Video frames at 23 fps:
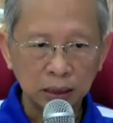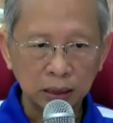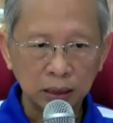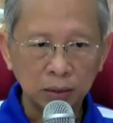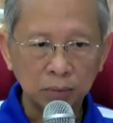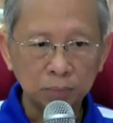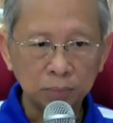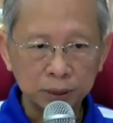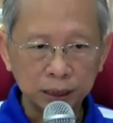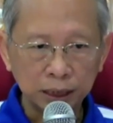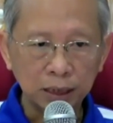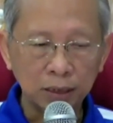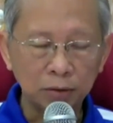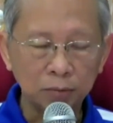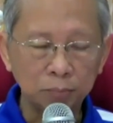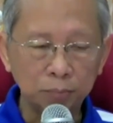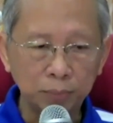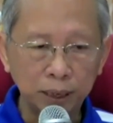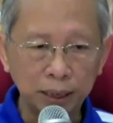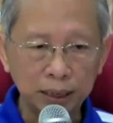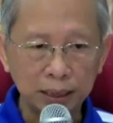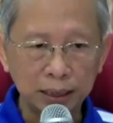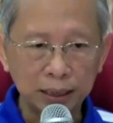object
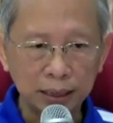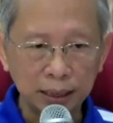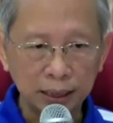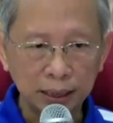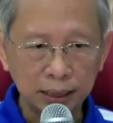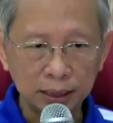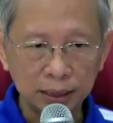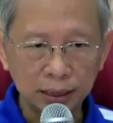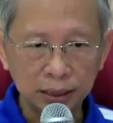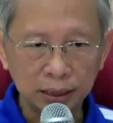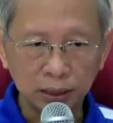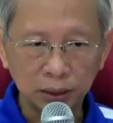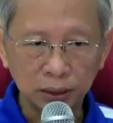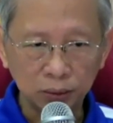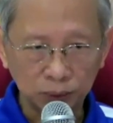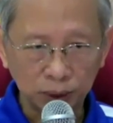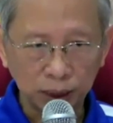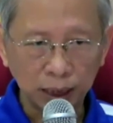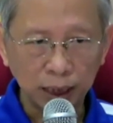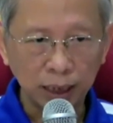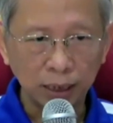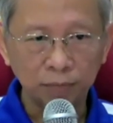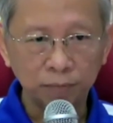of meditation to
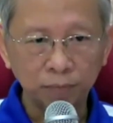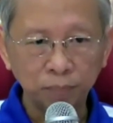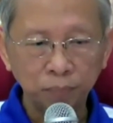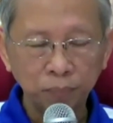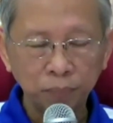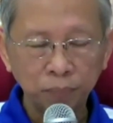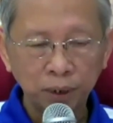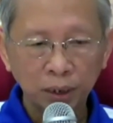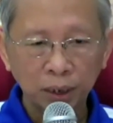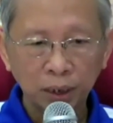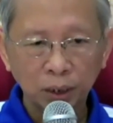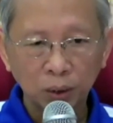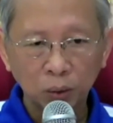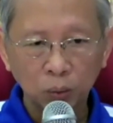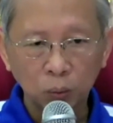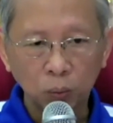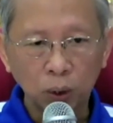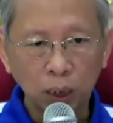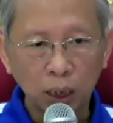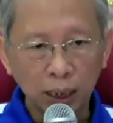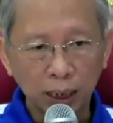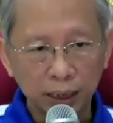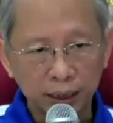have.
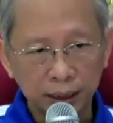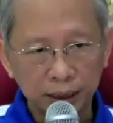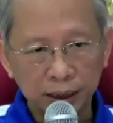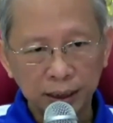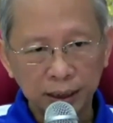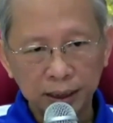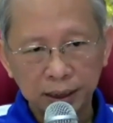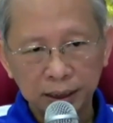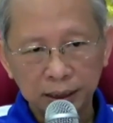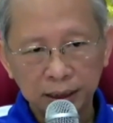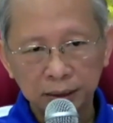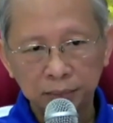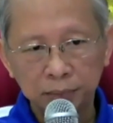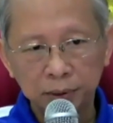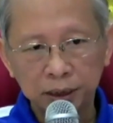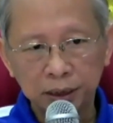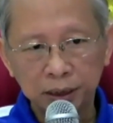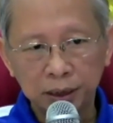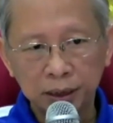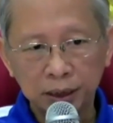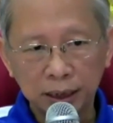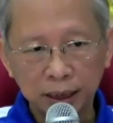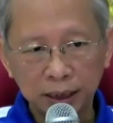Why?
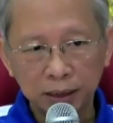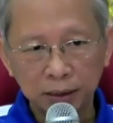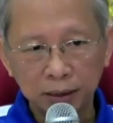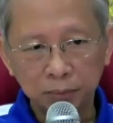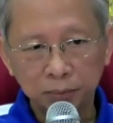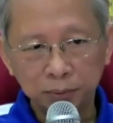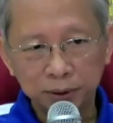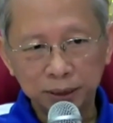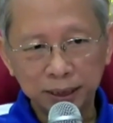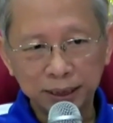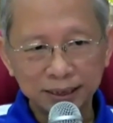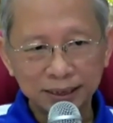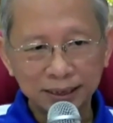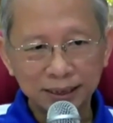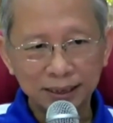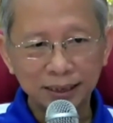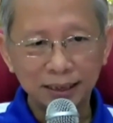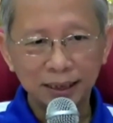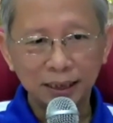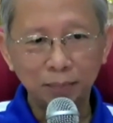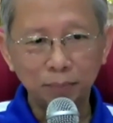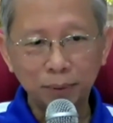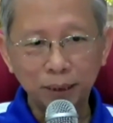Because like the Buddha
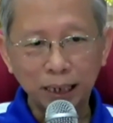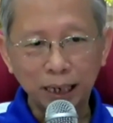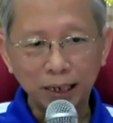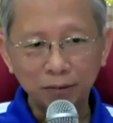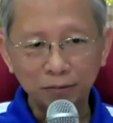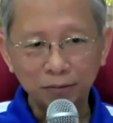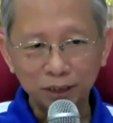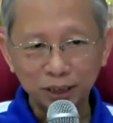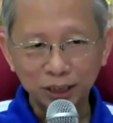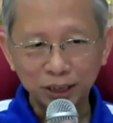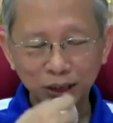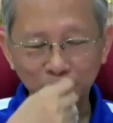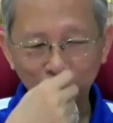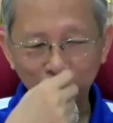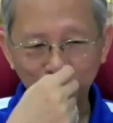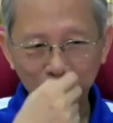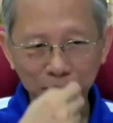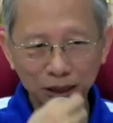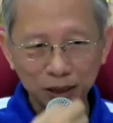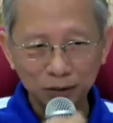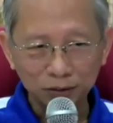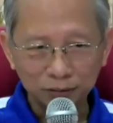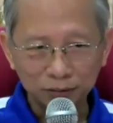said, the breath is
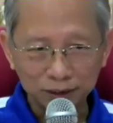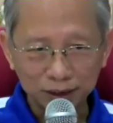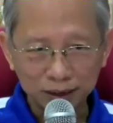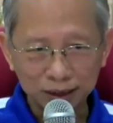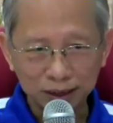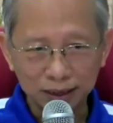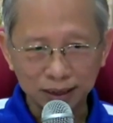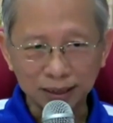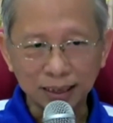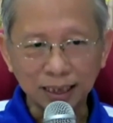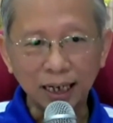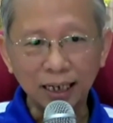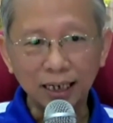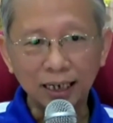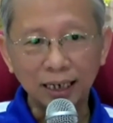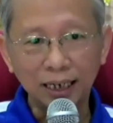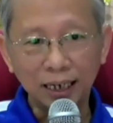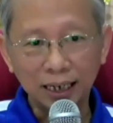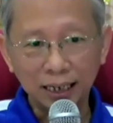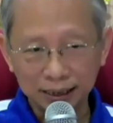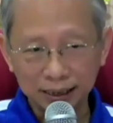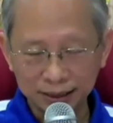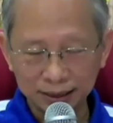always with us
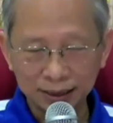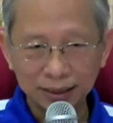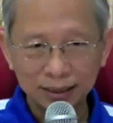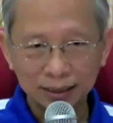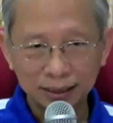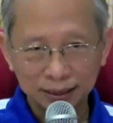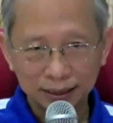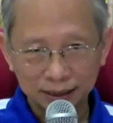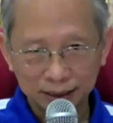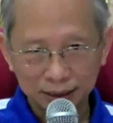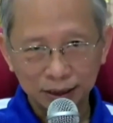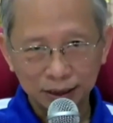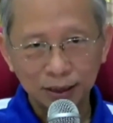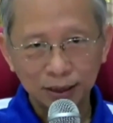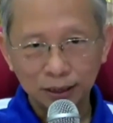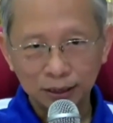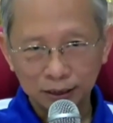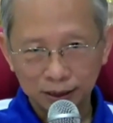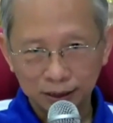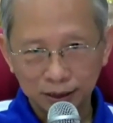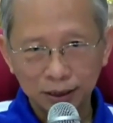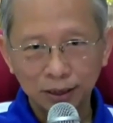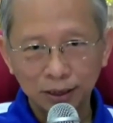unless
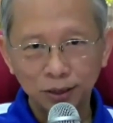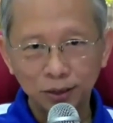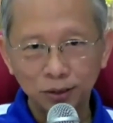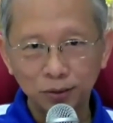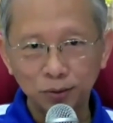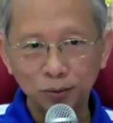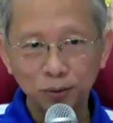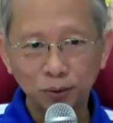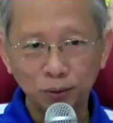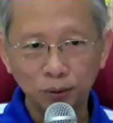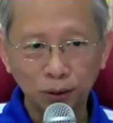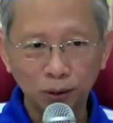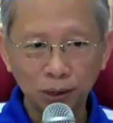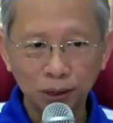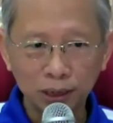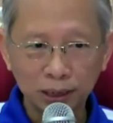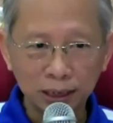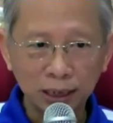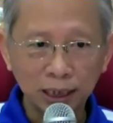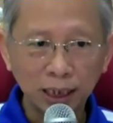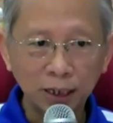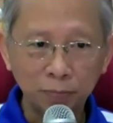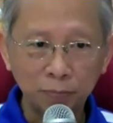you no
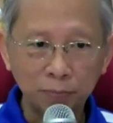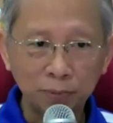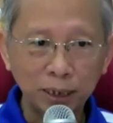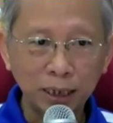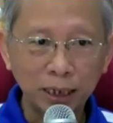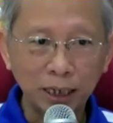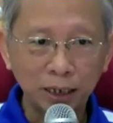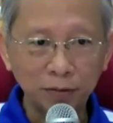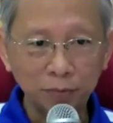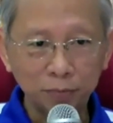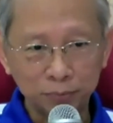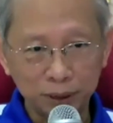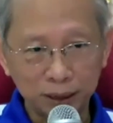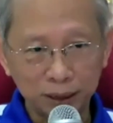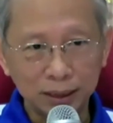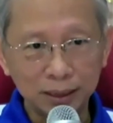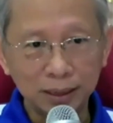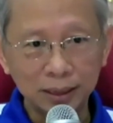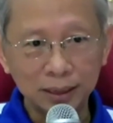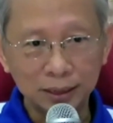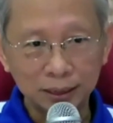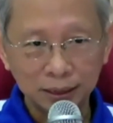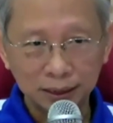longer have breath,
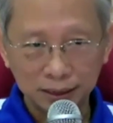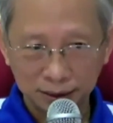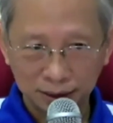means